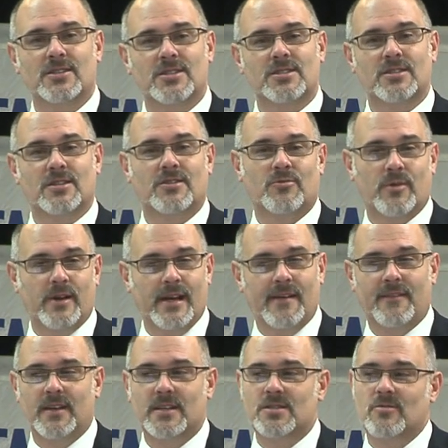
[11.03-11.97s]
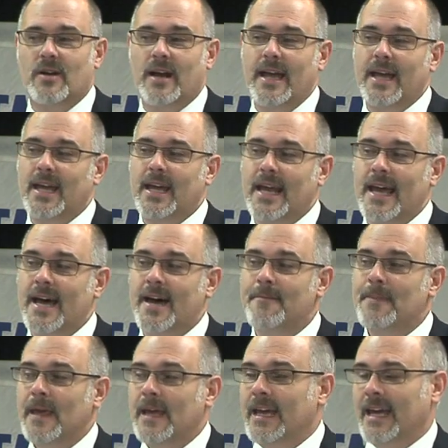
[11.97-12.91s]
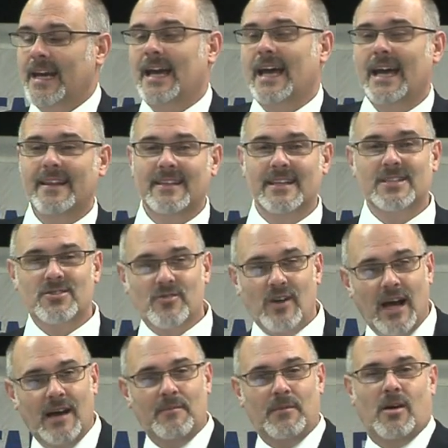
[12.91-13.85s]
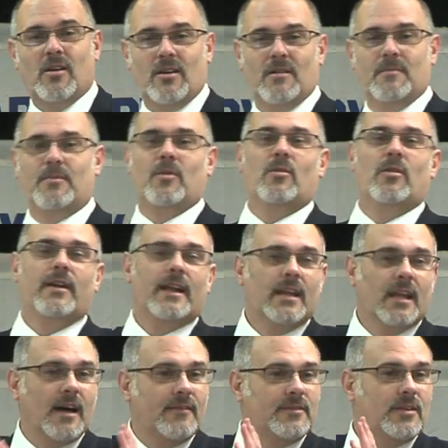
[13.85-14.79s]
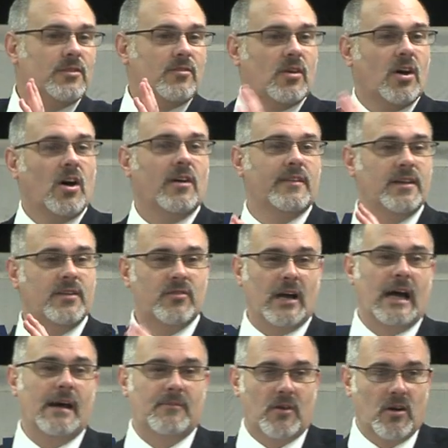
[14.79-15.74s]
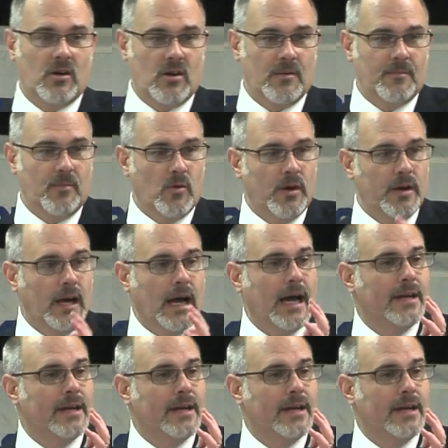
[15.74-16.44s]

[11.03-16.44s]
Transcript: Just the three of us were hanging out, and I had this dry marker board. I love to draw on the dry marker board.